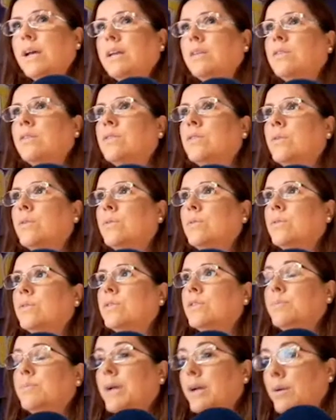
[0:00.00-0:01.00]
Okay,
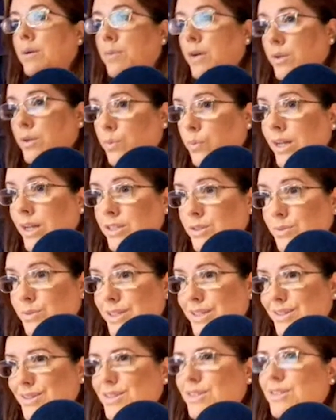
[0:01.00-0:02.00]
so to bear in mind,
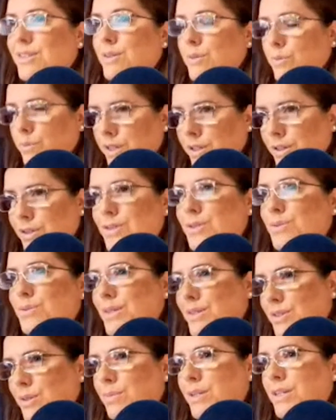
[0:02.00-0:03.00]
when do we use it? We
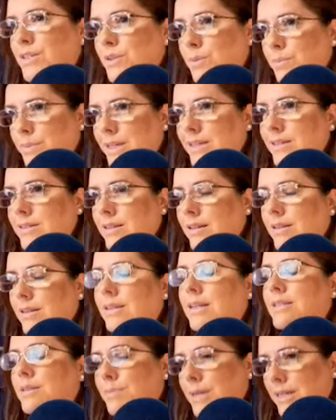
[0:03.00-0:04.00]
use it when somebody's
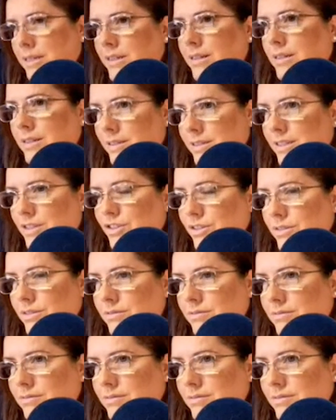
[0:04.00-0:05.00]
obese. That's a medical
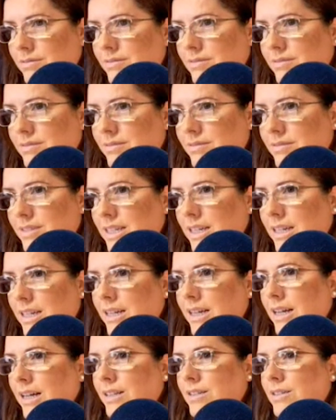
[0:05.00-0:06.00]
condition.
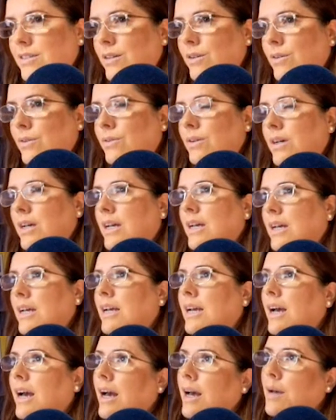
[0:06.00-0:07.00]
And so
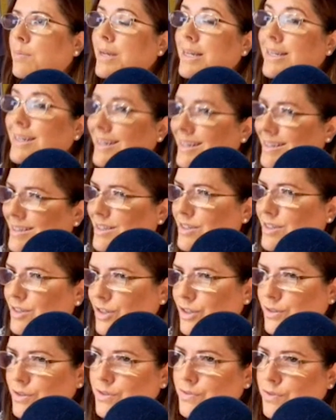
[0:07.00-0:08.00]
it
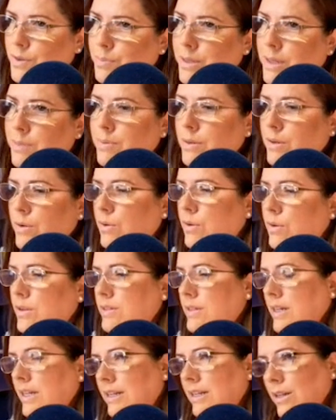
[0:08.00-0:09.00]
isn't used for people
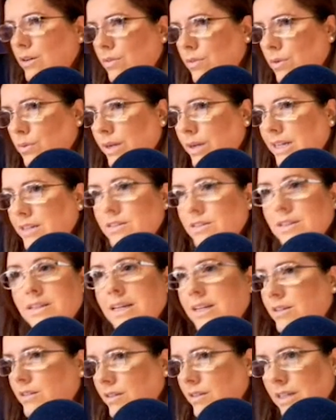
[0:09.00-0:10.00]
who are slightly
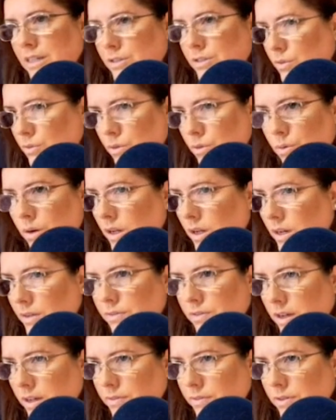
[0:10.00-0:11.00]
overweight. They don't
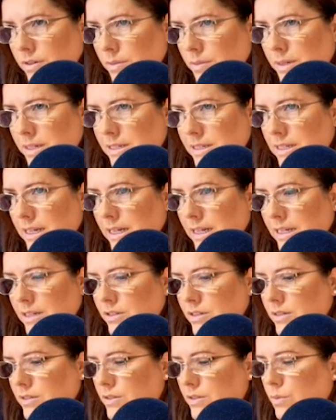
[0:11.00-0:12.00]
qualify for the
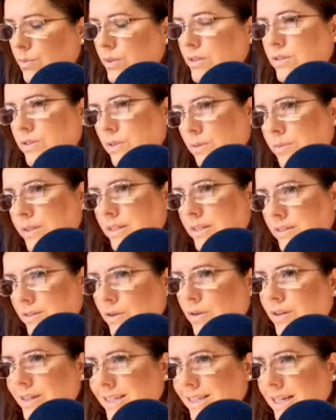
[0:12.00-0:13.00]
medication. So when
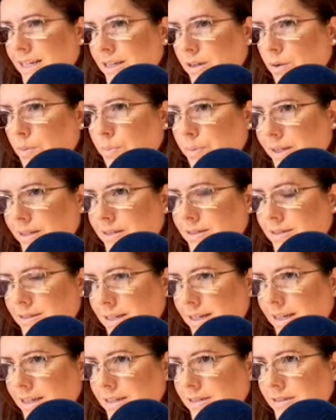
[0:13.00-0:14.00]
somebody's already in an
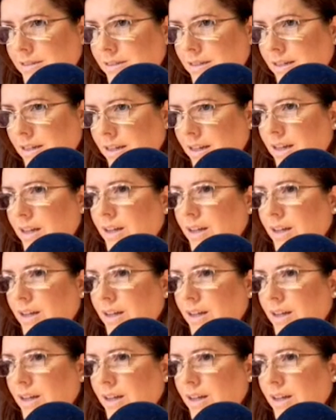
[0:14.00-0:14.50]
obese state,